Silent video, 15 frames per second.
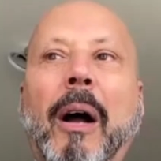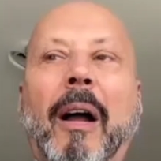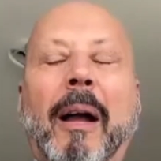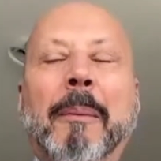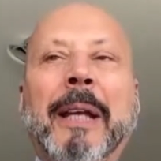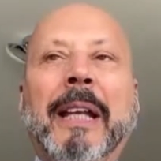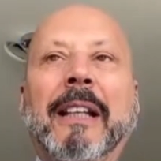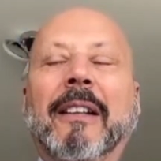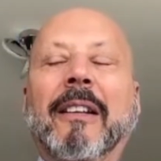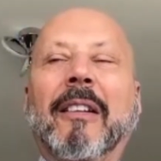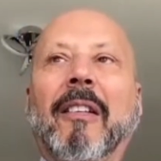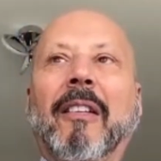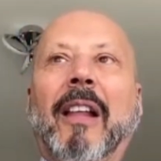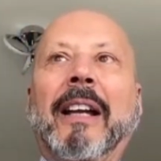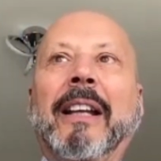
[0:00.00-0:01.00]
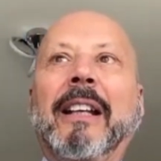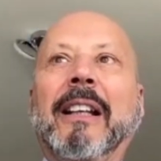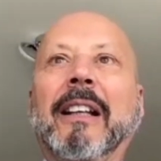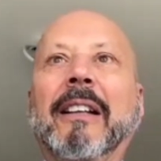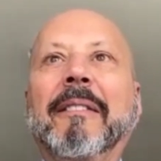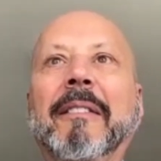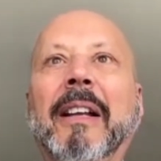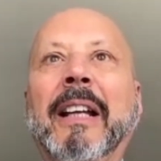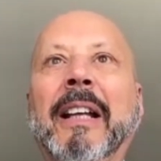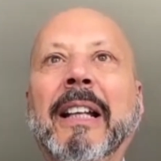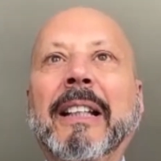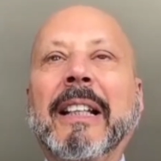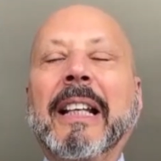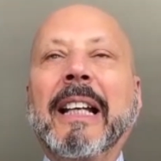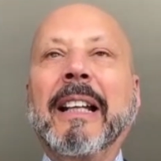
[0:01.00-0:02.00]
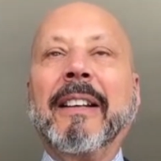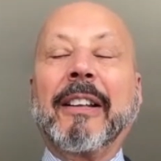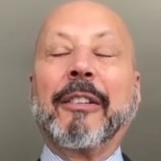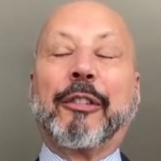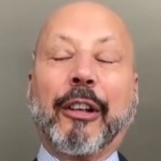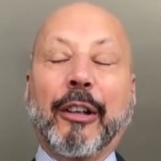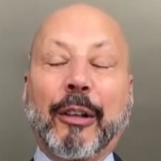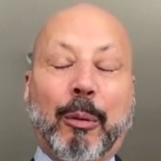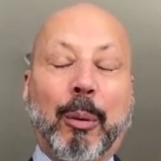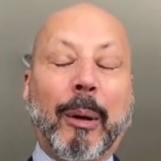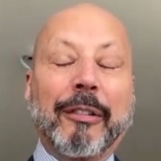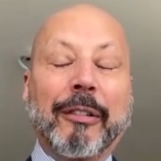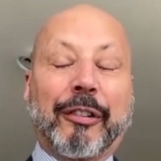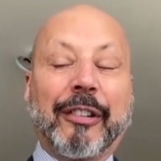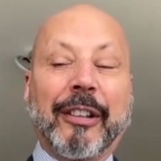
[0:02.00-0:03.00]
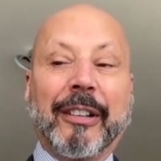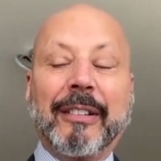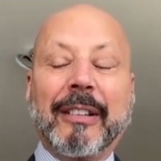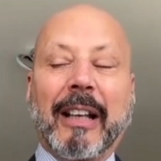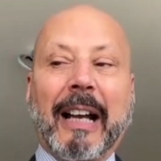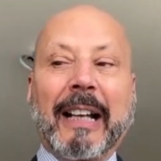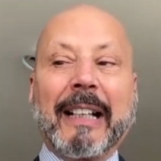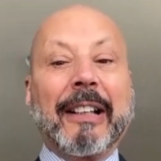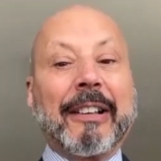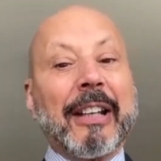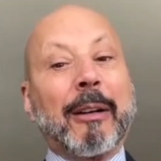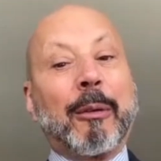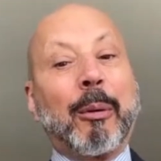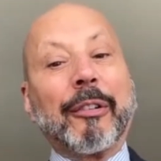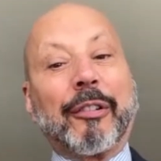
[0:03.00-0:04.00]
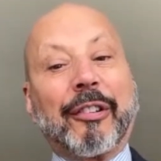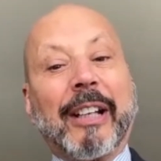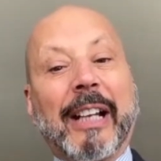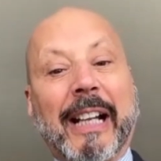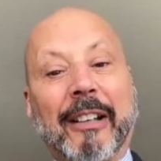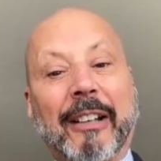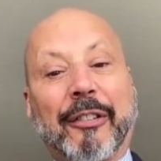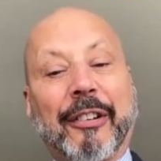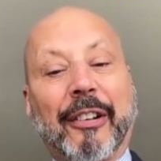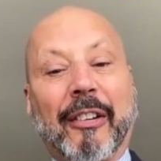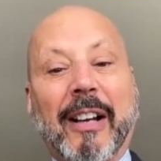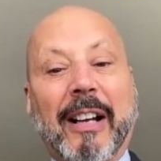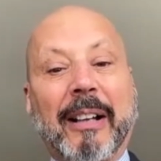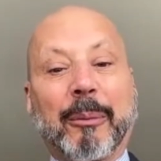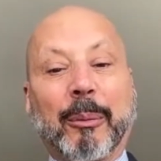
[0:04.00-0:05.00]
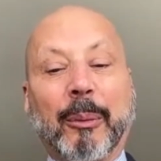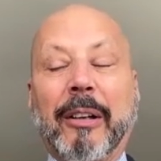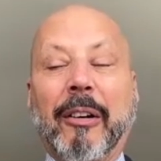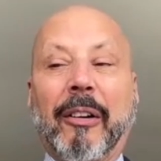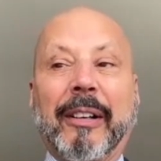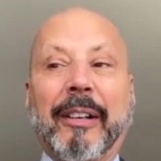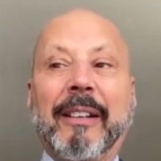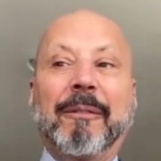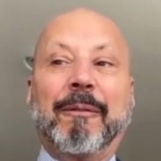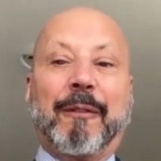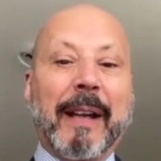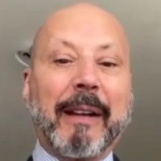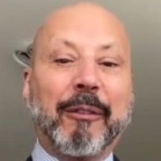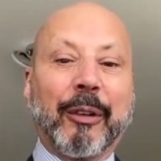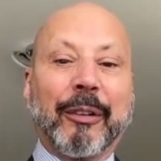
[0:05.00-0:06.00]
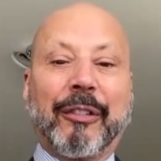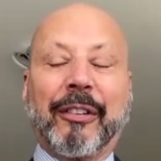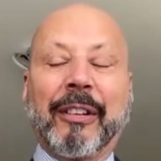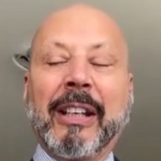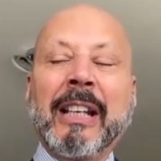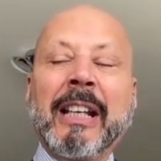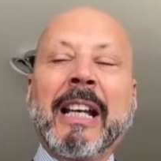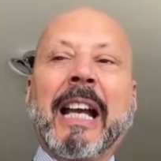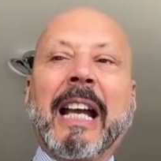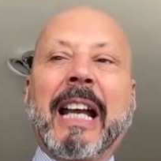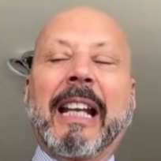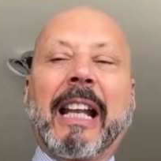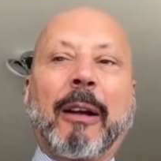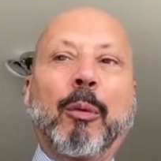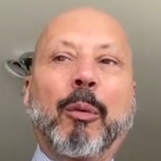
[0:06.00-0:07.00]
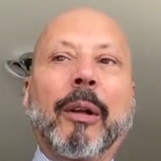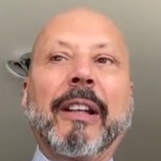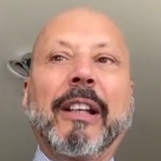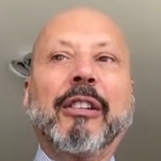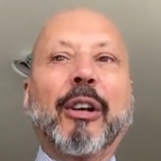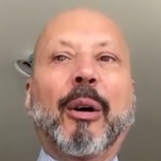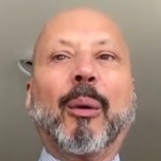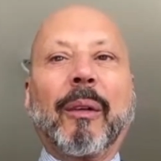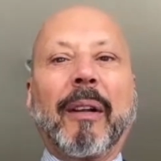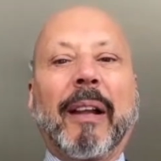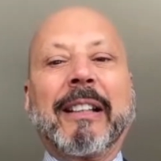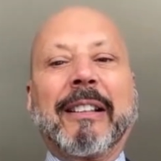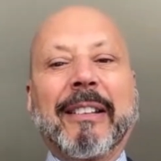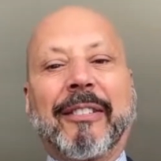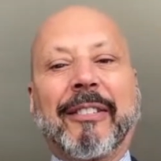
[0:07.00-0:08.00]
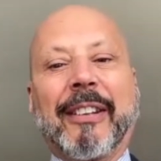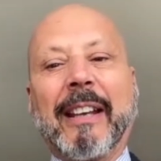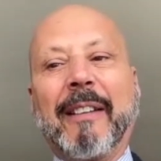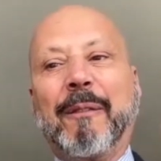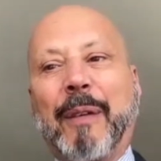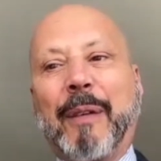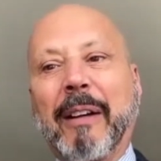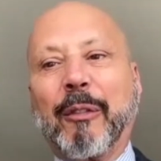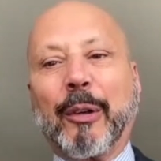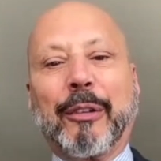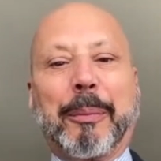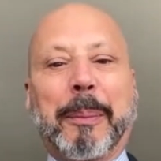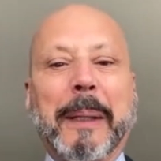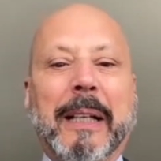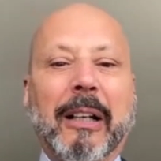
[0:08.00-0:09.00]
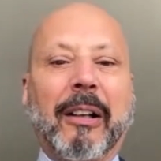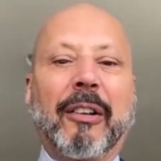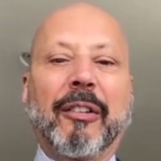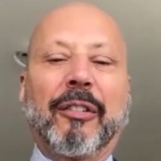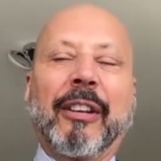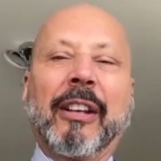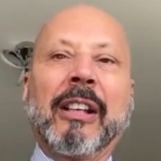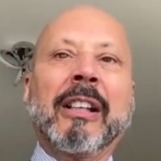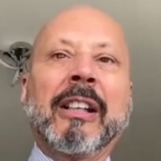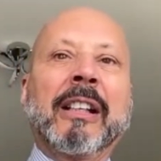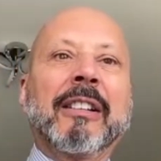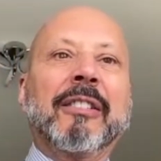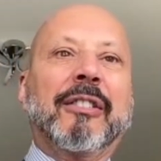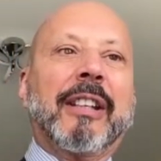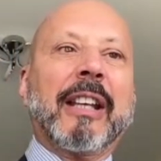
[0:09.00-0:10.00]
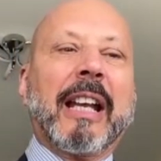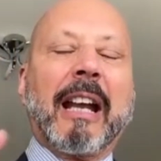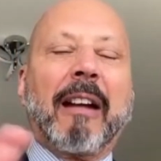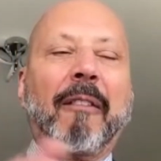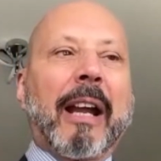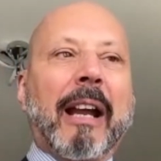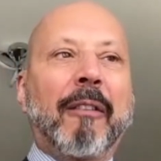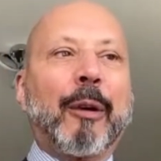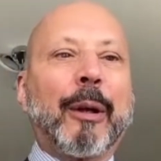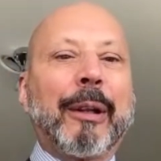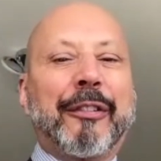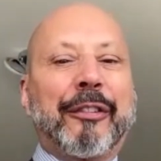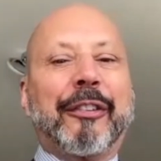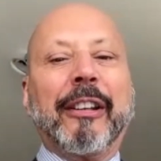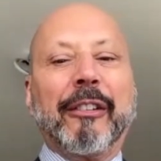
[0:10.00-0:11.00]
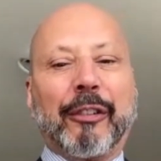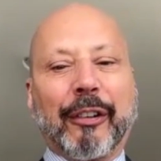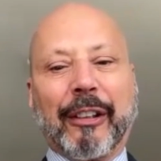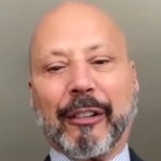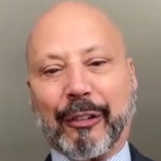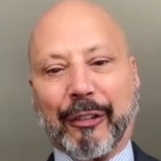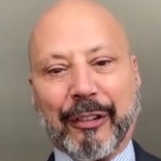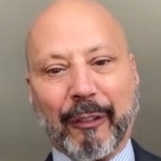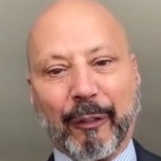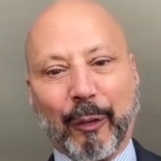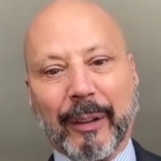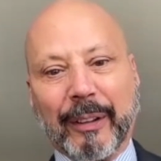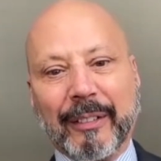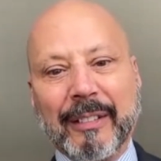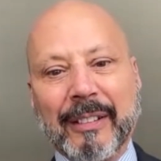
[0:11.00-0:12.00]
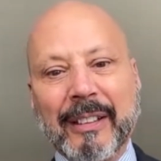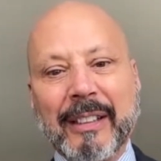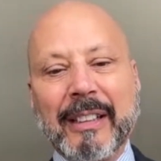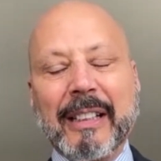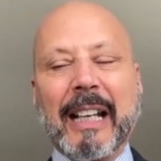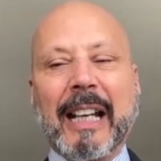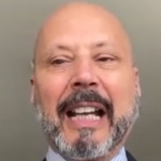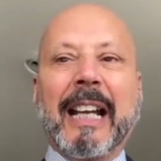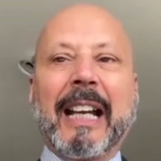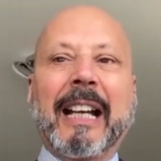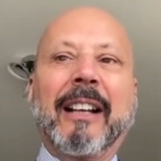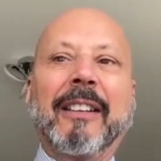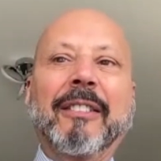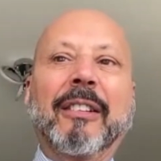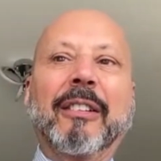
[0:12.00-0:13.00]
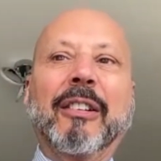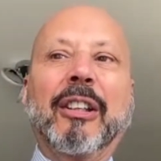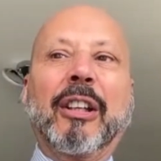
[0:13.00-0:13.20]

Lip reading: I mean, like, and that's a good question. I get that question asked a lot regarding favorites, and I really don't like to say favorites because every season is different. And